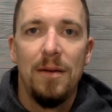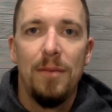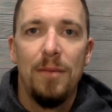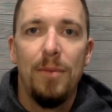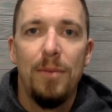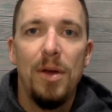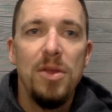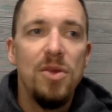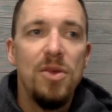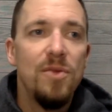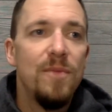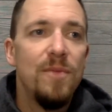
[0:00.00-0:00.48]

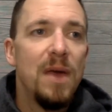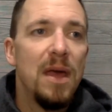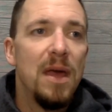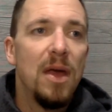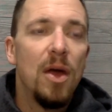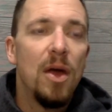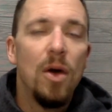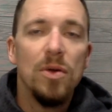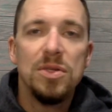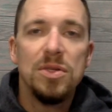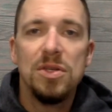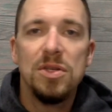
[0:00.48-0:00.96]
But you may
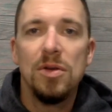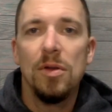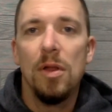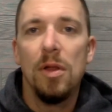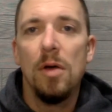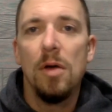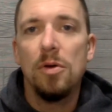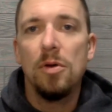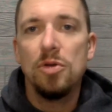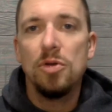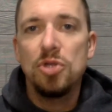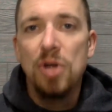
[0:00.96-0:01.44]
go to your
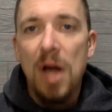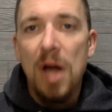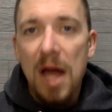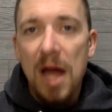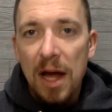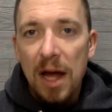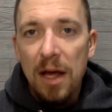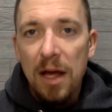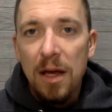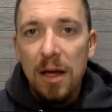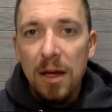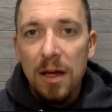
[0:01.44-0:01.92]
local
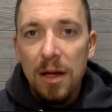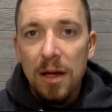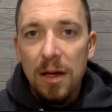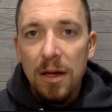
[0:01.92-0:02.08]
track.